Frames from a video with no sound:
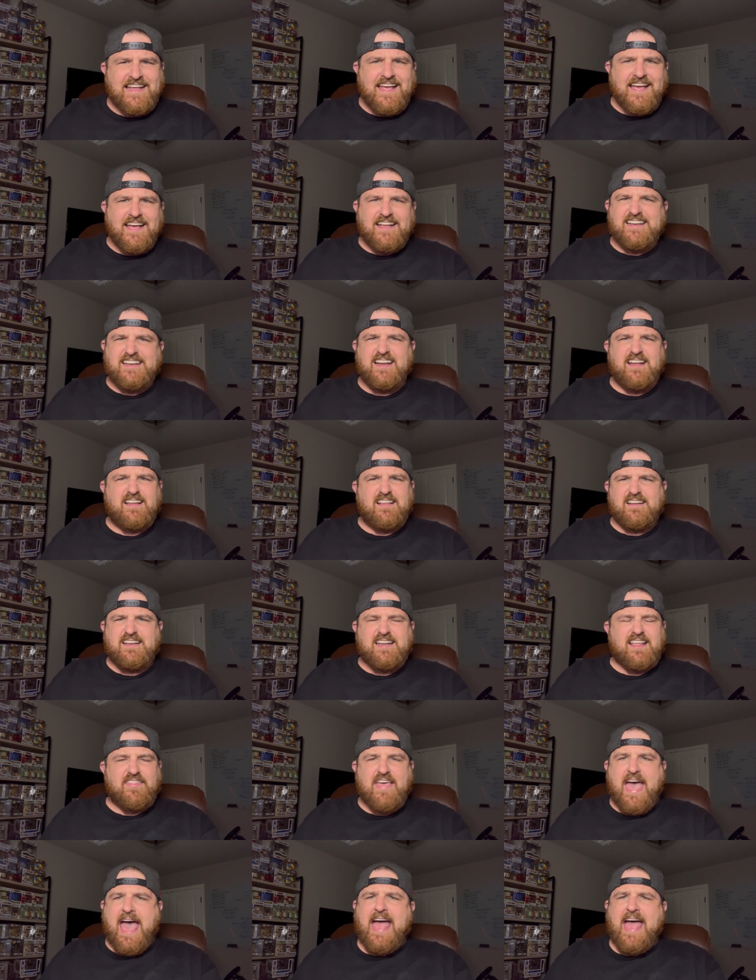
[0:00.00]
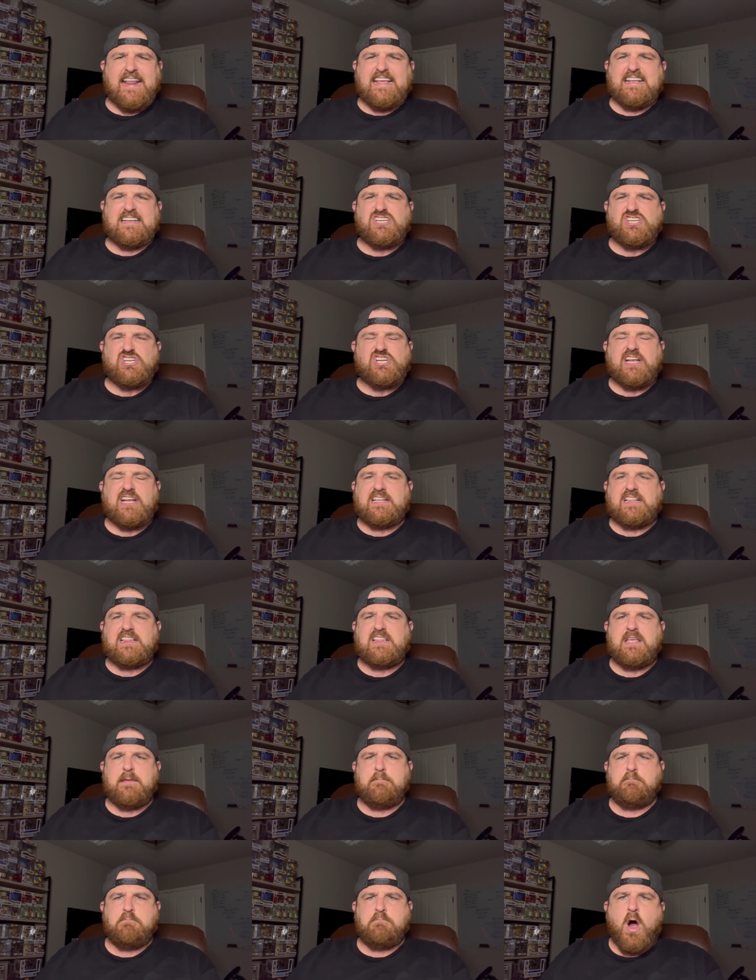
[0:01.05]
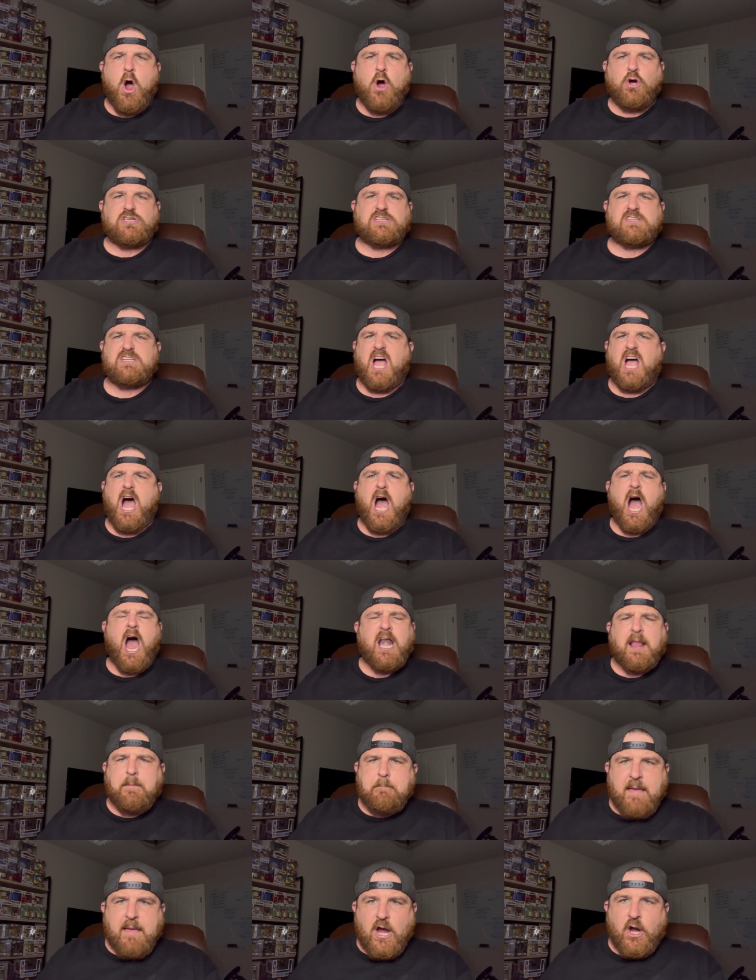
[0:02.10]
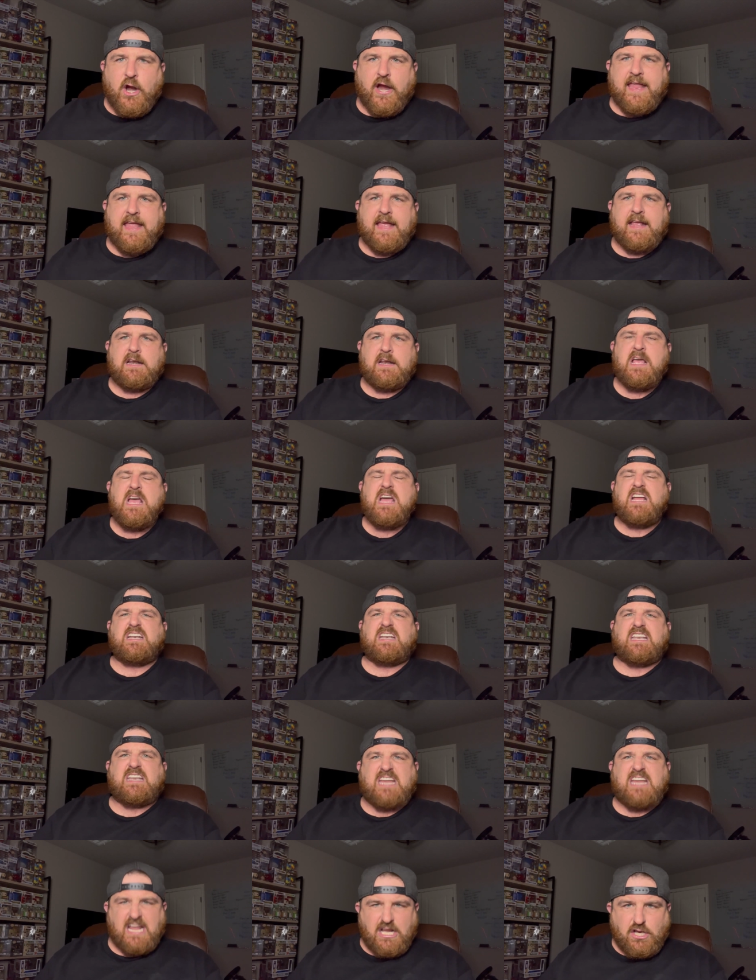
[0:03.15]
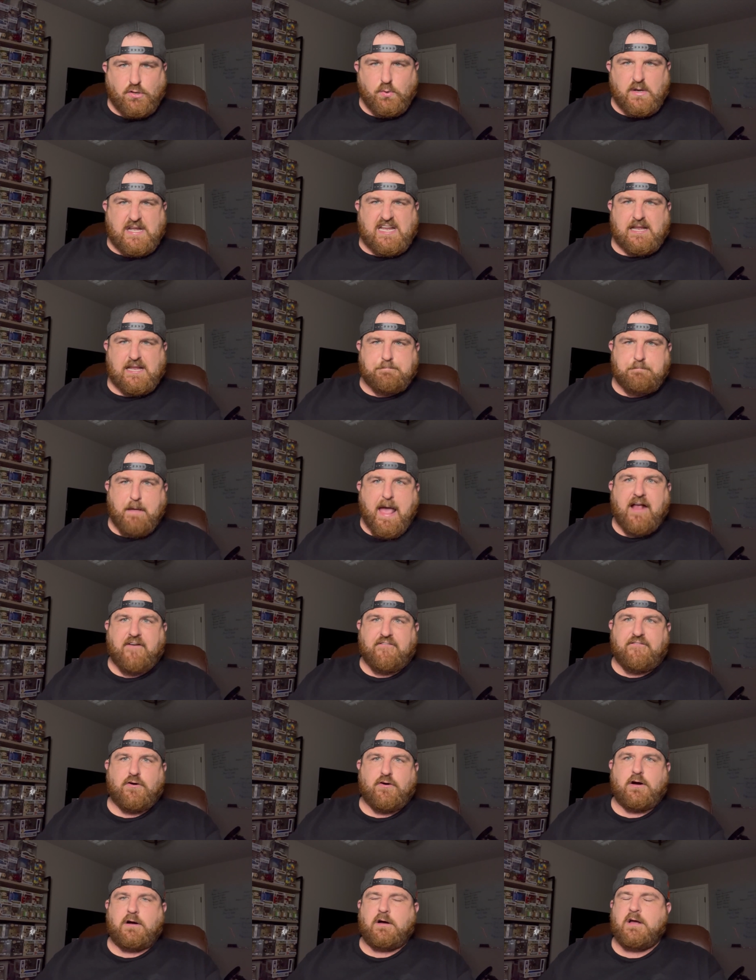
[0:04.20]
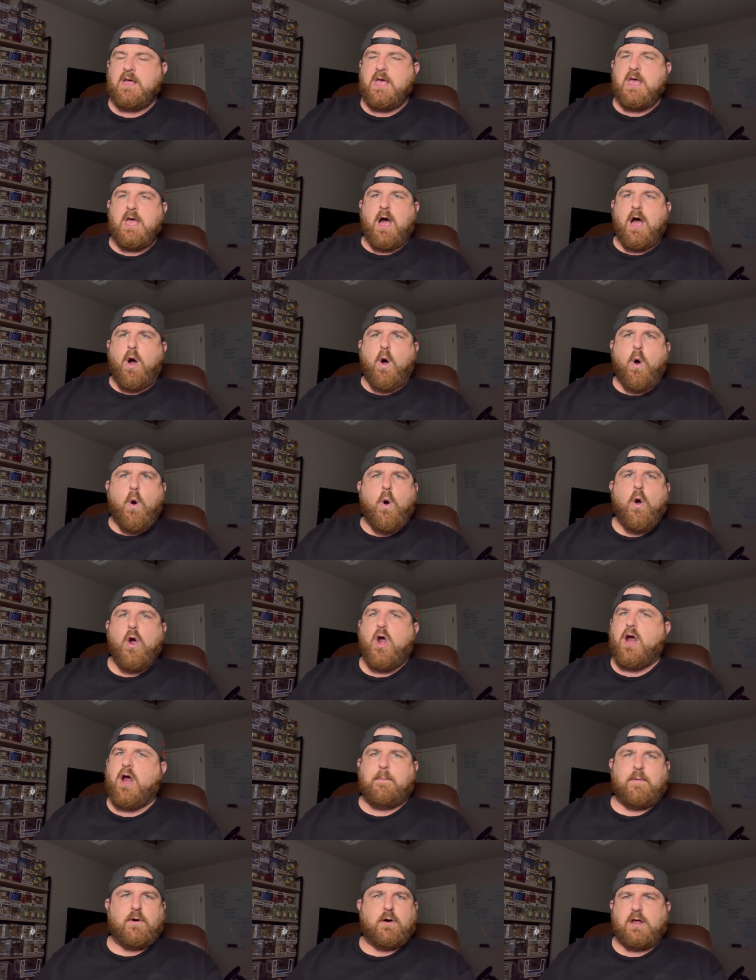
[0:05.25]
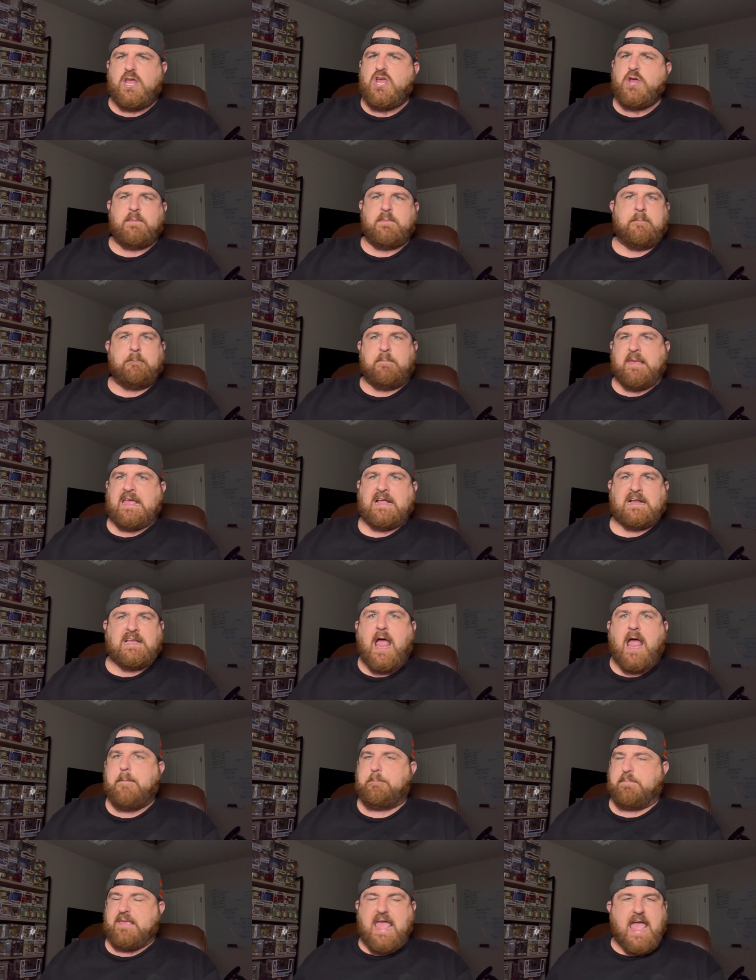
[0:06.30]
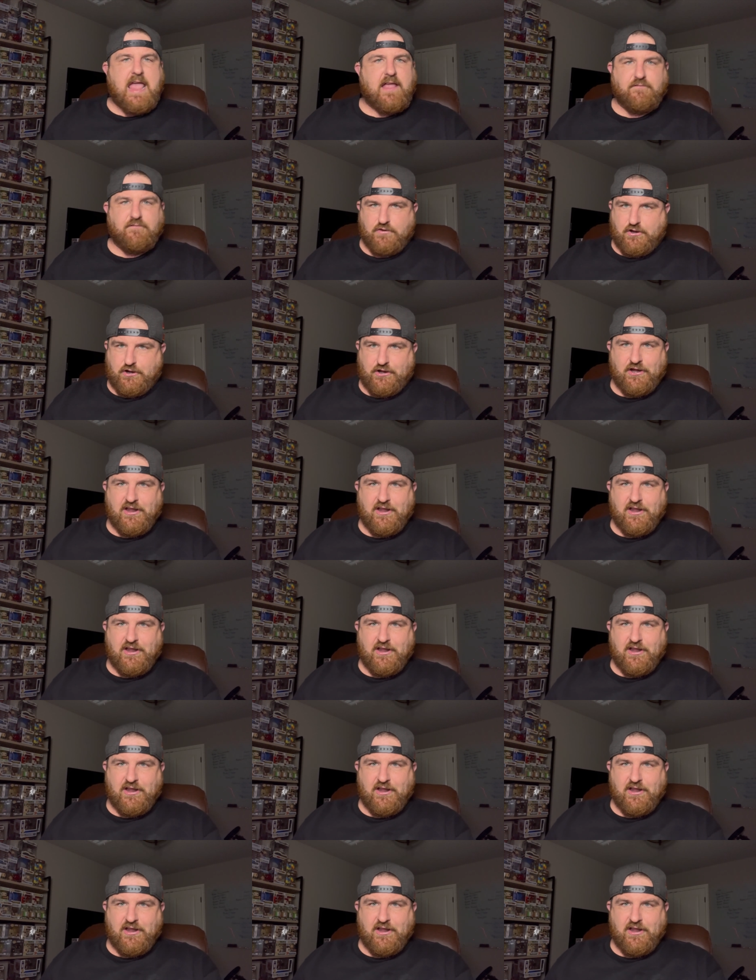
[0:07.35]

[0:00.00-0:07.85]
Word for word: to that is just the most un-American, disrespectful, horrible human being type behavior